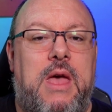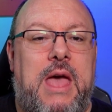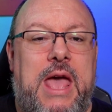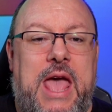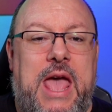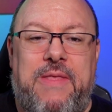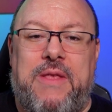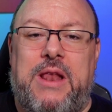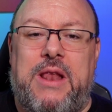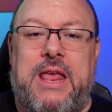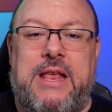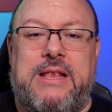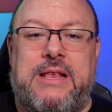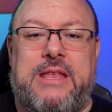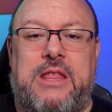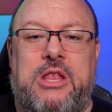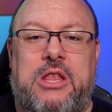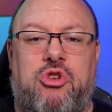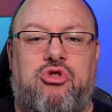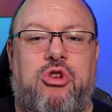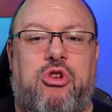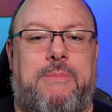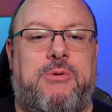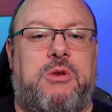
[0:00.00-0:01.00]
Hit the links in the
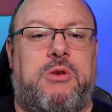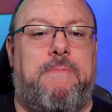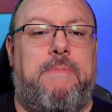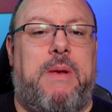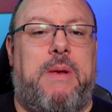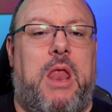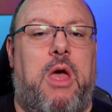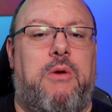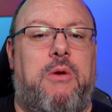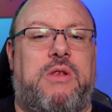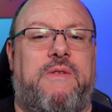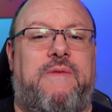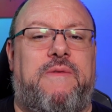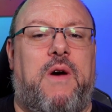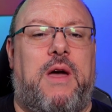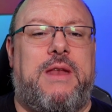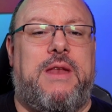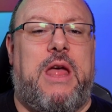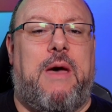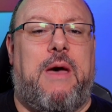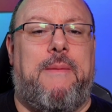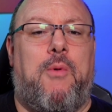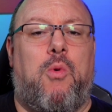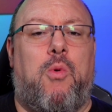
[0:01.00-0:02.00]
description below to
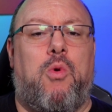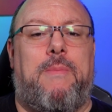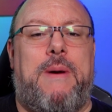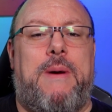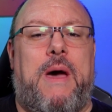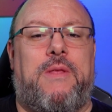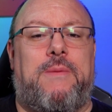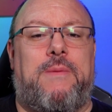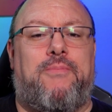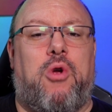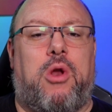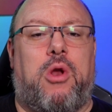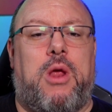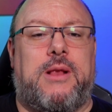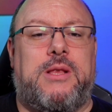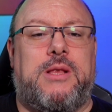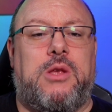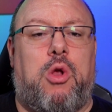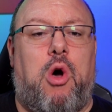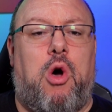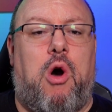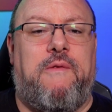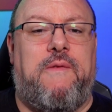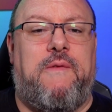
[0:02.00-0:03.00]
find out more about the product
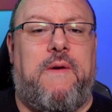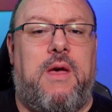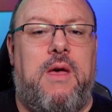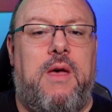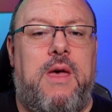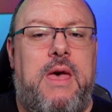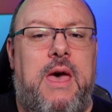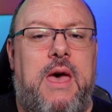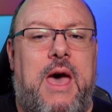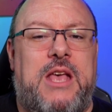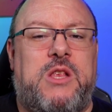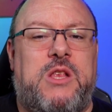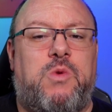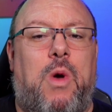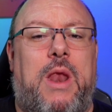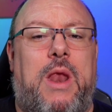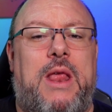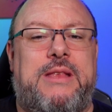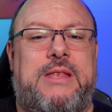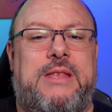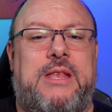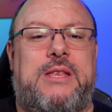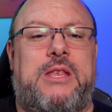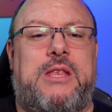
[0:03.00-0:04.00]
on offer, as well
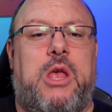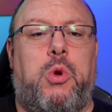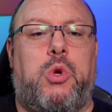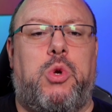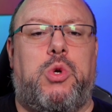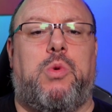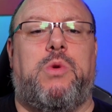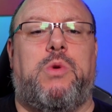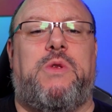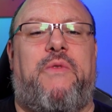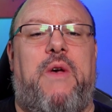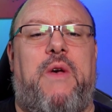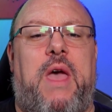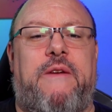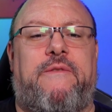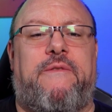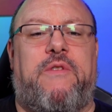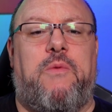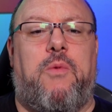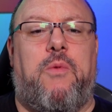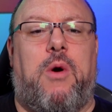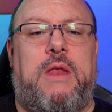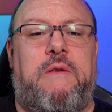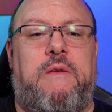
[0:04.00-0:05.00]
as the socials for
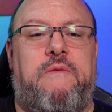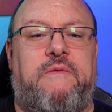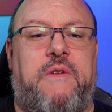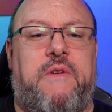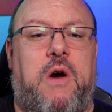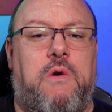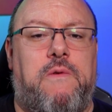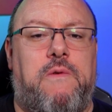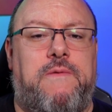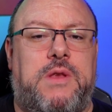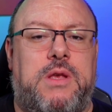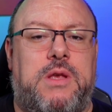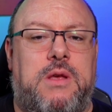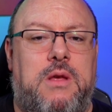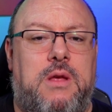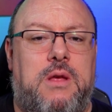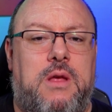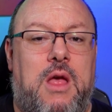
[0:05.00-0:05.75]
everyone involved.